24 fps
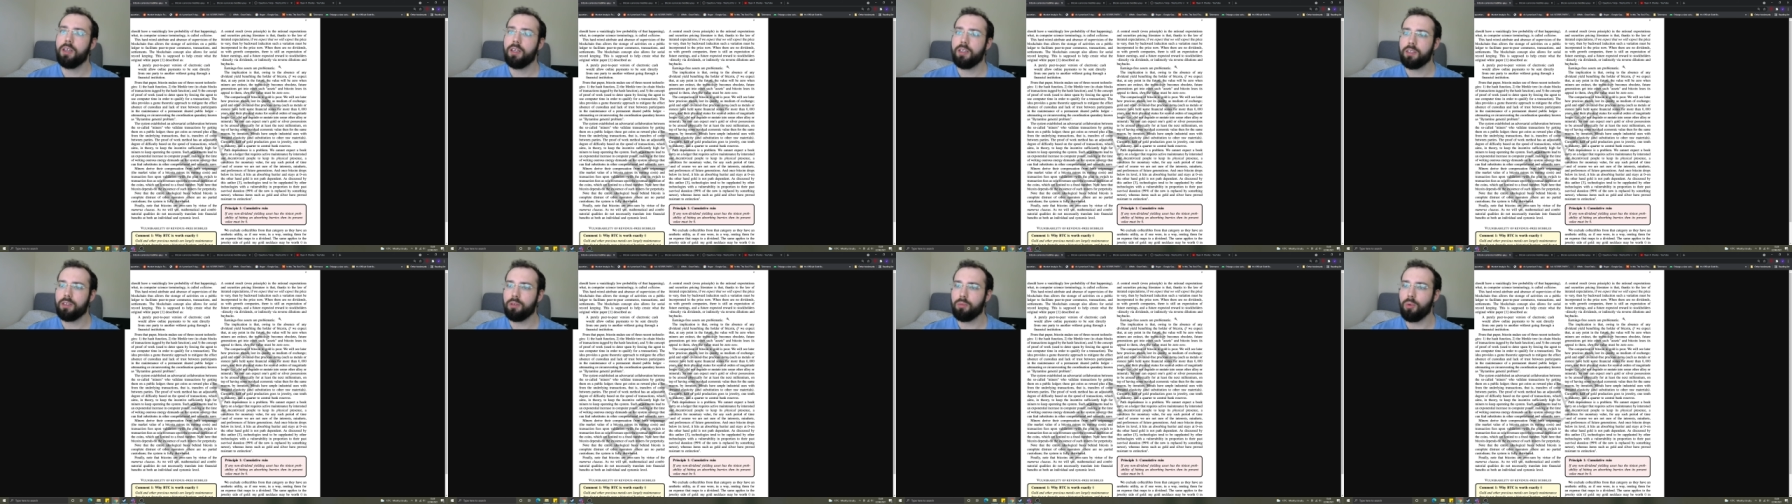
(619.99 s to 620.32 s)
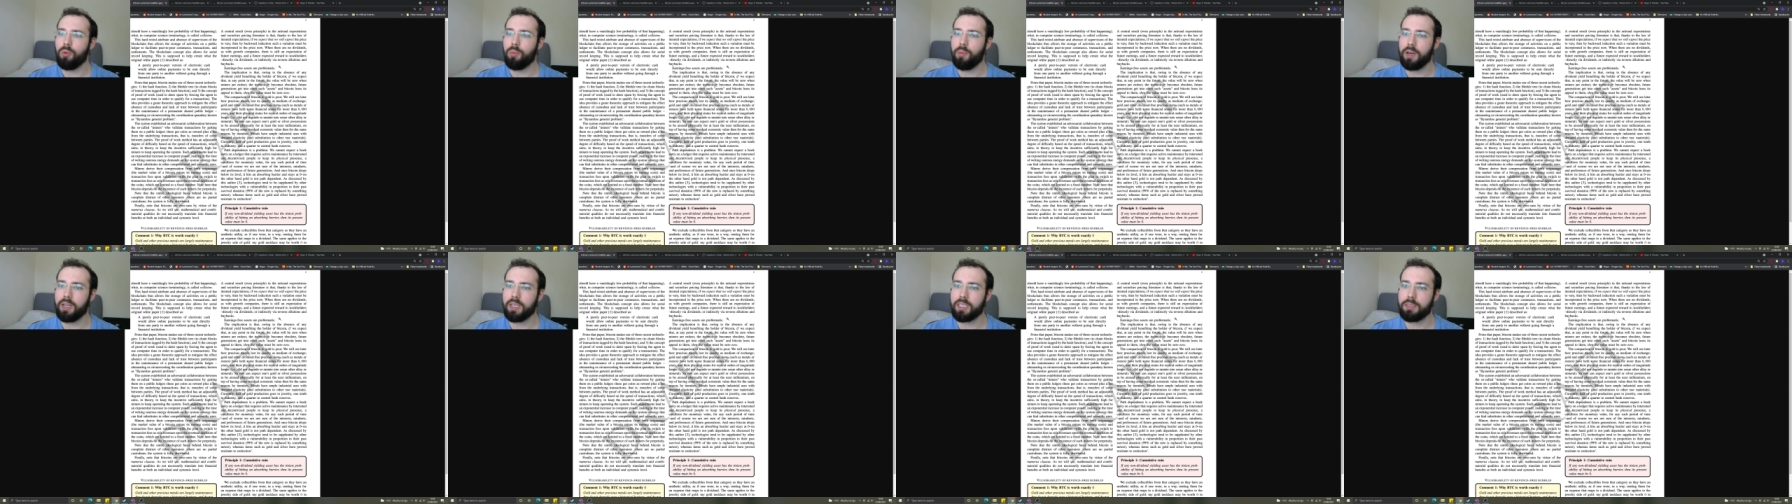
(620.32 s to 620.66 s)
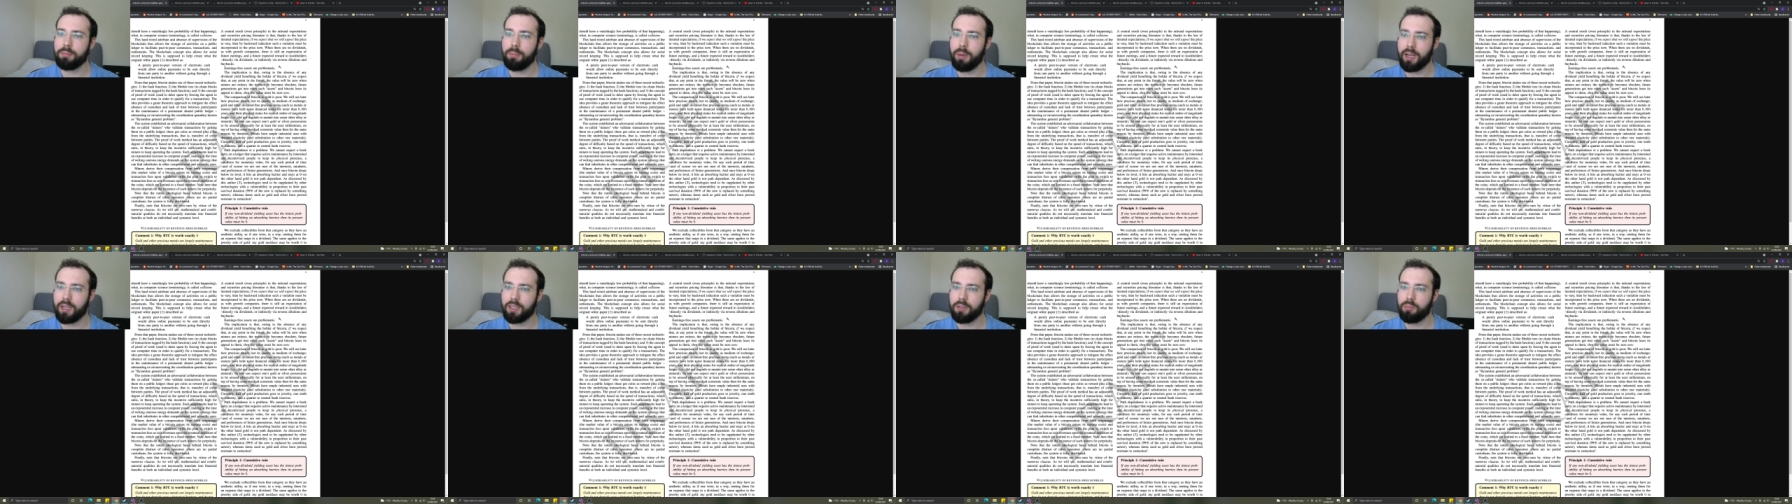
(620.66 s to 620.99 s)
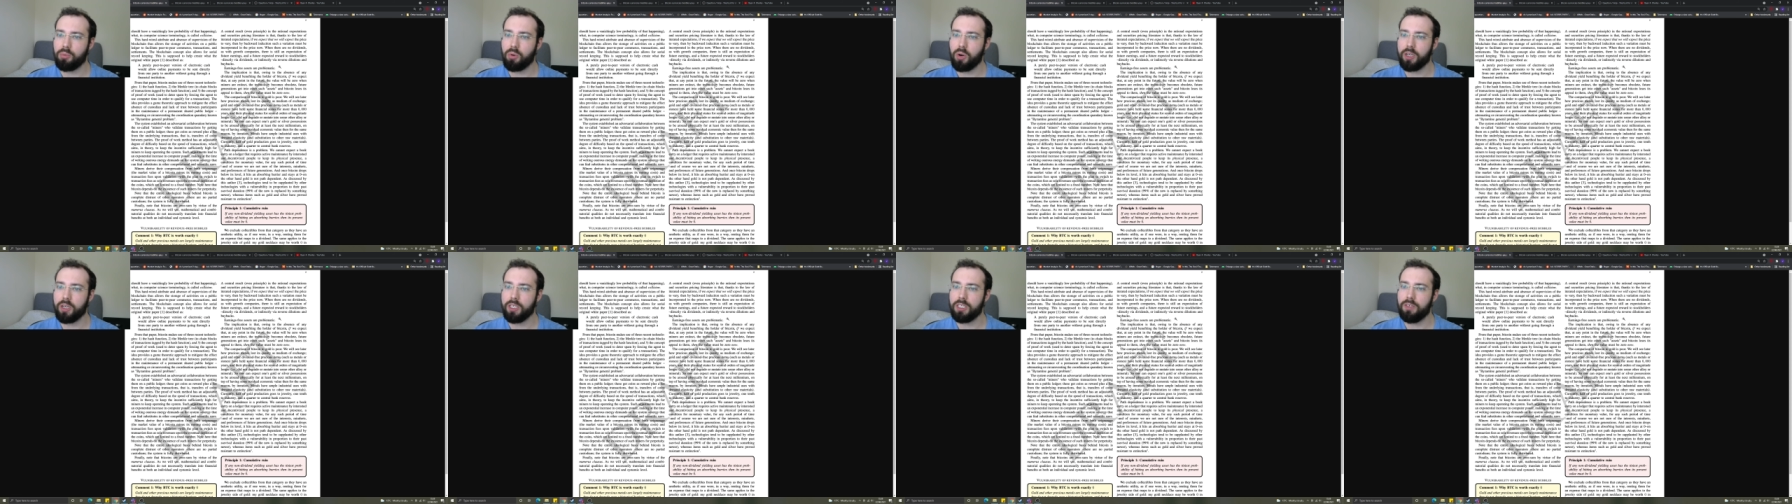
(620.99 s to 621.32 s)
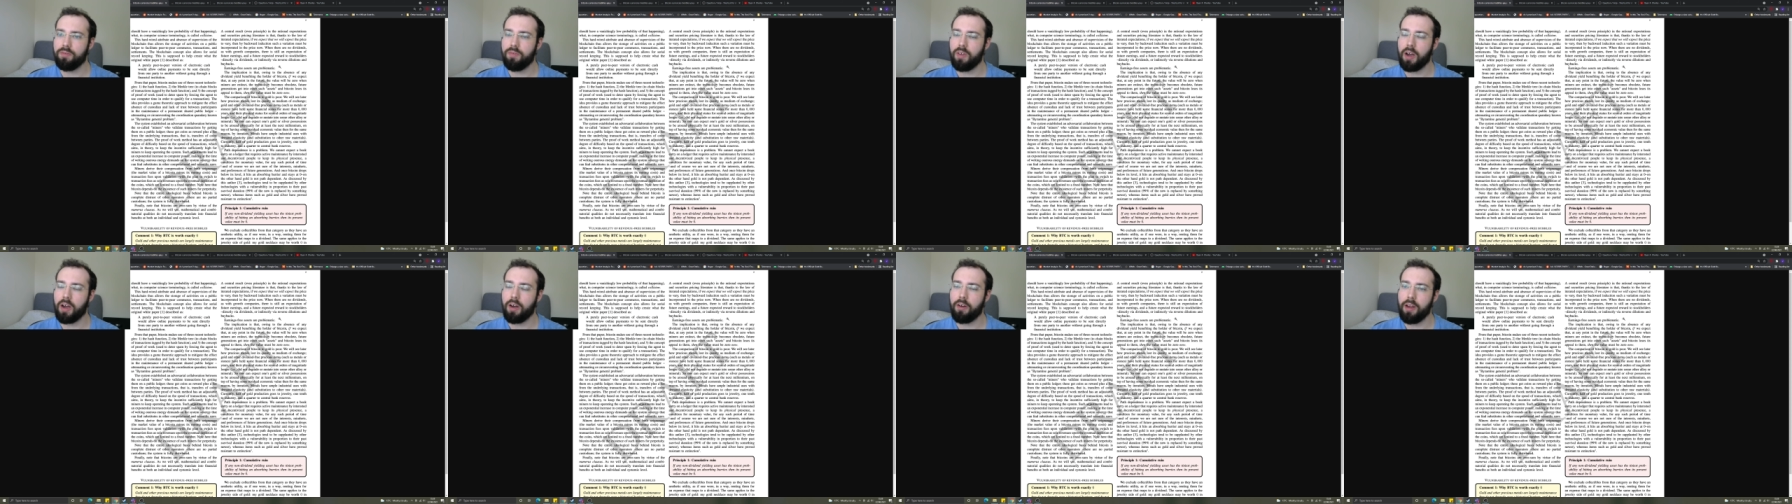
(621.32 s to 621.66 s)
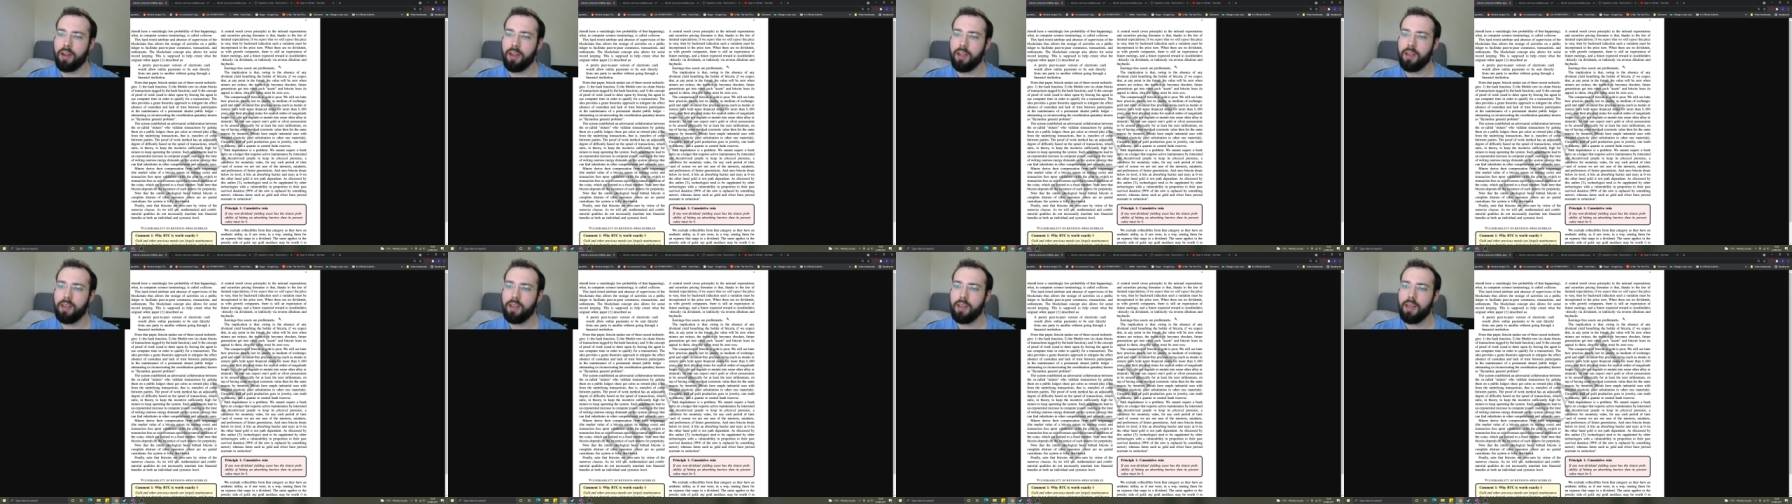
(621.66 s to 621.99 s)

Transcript: that we will expect the price to vary,